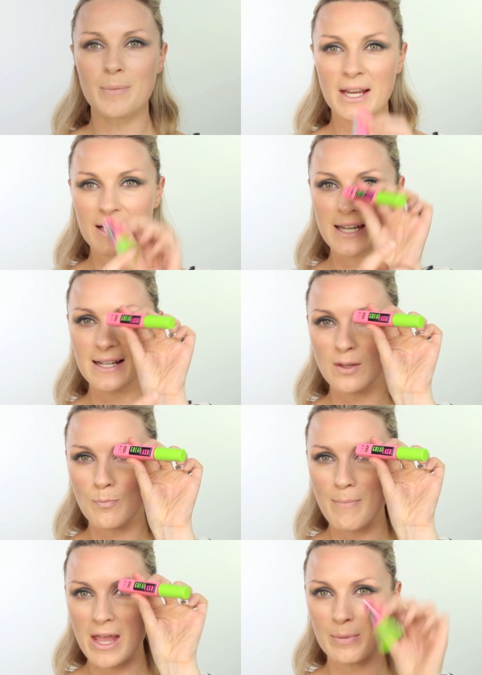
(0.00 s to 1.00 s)
then going to take
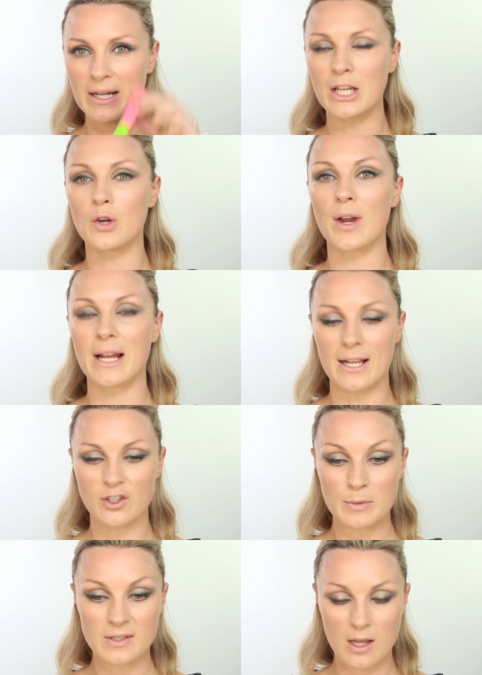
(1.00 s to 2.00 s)
some Maybelline Great
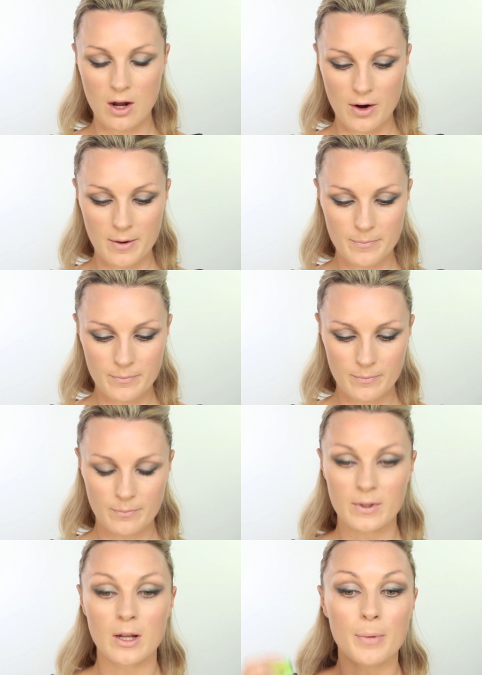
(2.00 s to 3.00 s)
Lash Mascara
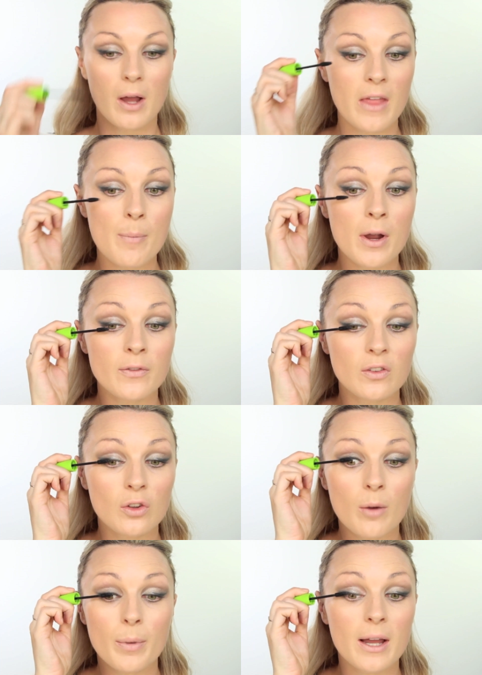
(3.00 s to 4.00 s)
and apply that both to
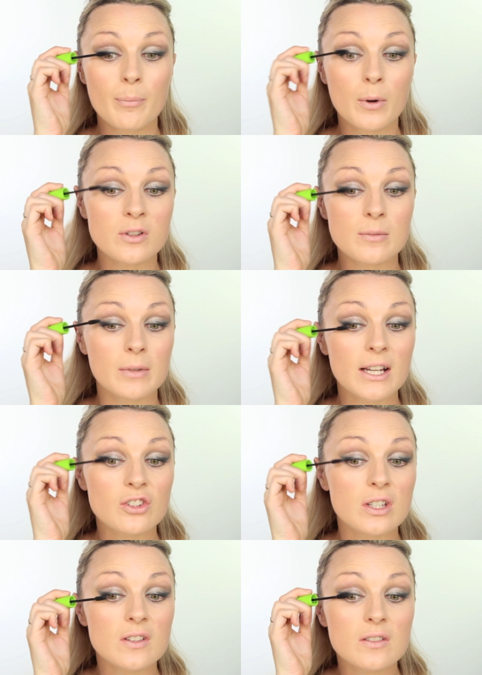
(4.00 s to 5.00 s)
top and bottom
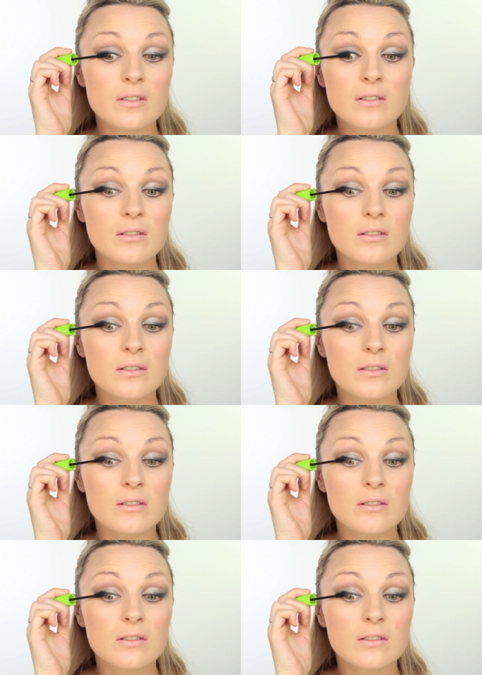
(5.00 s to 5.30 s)
lashes.